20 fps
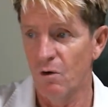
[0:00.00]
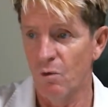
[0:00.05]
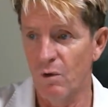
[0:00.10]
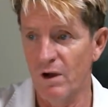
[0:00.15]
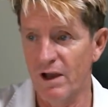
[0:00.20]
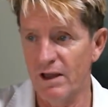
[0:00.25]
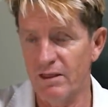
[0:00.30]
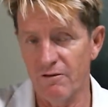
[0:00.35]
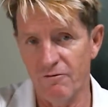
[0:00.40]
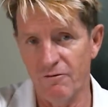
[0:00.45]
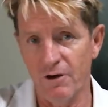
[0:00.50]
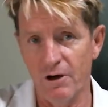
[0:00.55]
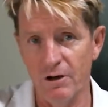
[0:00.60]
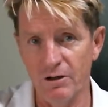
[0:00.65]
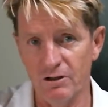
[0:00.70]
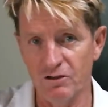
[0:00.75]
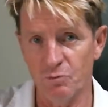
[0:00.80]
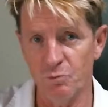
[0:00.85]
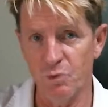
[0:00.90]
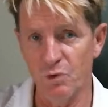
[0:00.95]
where the
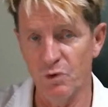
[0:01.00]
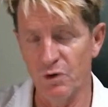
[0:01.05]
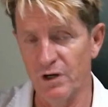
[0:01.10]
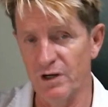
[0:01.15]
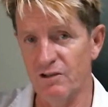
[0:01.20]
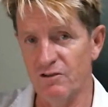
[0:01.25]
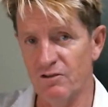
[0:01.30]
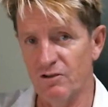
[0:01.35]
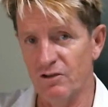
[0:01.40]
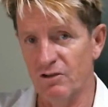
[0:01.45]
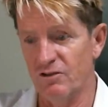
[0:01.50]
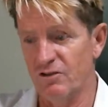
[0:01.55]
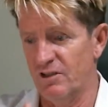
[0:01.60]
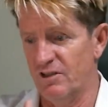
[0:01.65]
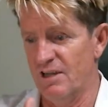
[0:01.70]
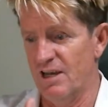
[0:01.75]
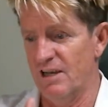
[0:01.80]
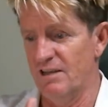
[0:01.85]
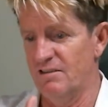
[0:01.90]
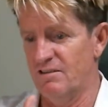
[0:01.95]
focus point is, because
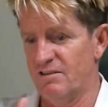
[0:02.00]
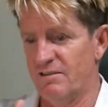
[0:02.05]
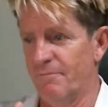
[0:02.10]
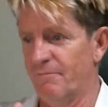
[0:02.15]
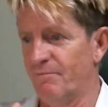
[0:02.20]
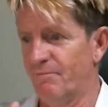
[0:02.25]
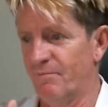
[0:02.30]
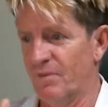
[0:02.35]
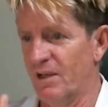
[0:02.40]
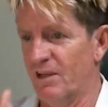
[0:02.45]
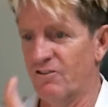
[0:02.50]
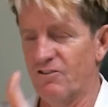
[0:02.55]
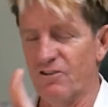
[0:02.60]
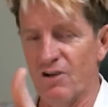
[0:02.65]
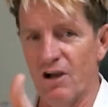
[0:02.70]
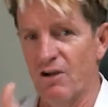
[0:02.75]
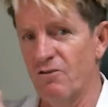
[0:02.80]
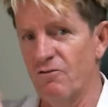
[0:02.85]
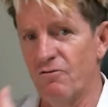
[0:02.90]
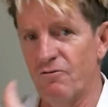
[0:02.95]
it does its
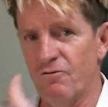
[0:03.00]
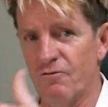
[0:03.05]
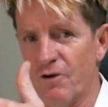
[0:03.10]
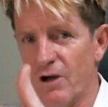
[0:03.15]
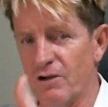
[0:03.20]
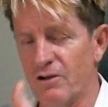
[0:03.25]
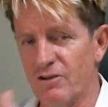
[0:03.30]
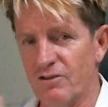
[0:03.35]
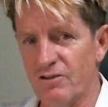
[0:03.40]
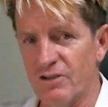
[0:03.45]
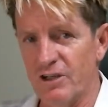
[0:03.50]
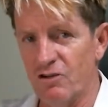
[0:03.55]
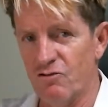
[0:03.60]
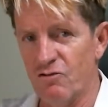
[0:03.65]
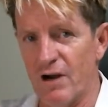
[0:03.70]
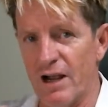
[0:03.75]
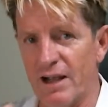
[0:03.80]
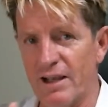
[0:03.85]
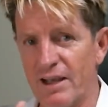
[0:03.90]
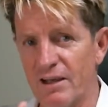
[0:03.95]
own focusing
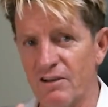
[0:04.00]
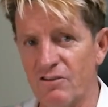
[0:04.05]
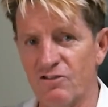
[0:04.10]
tracking.